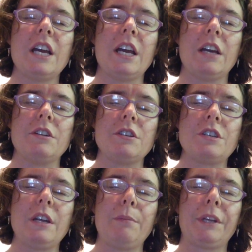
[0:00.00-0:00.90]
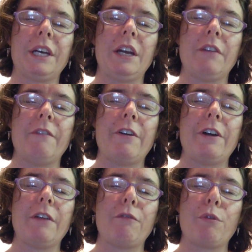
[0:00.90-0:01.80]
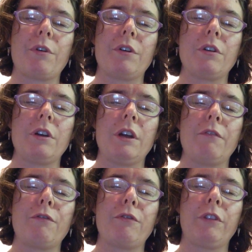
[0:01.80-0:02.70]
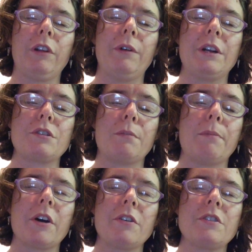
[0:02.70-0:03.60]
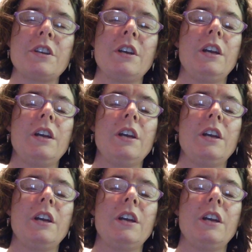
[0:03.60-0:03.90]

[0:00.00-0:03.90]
and she played a very influential part